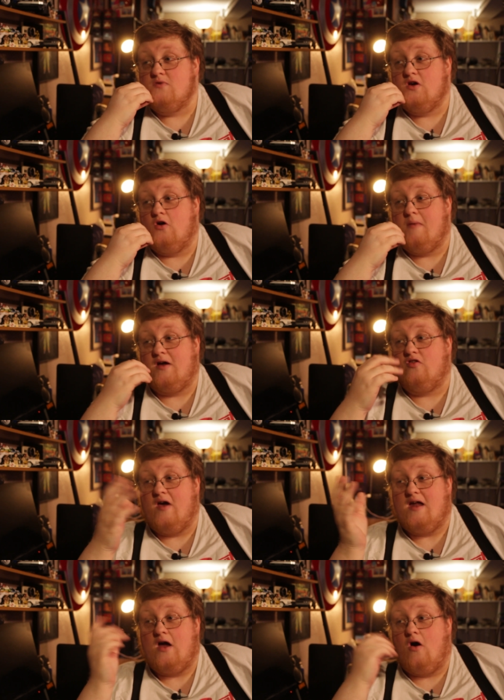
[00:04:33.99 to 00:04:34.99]
makes
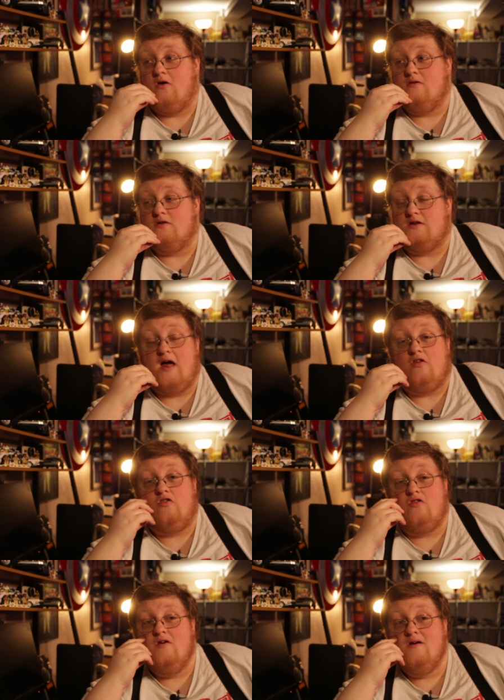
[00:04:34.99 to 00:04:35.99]
any art
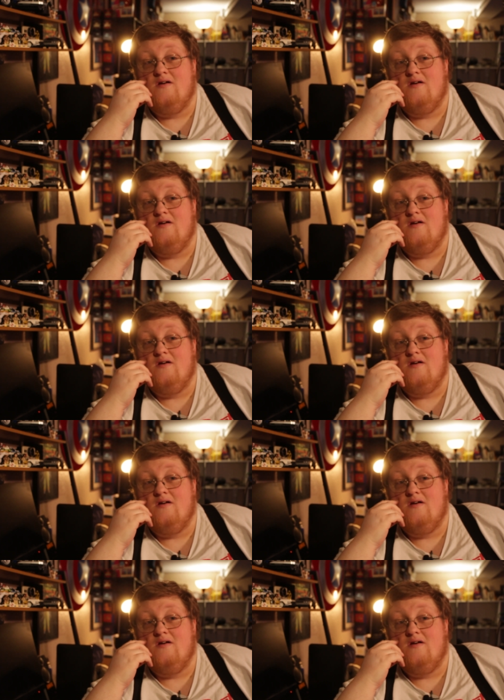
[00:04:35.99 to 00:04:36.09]
less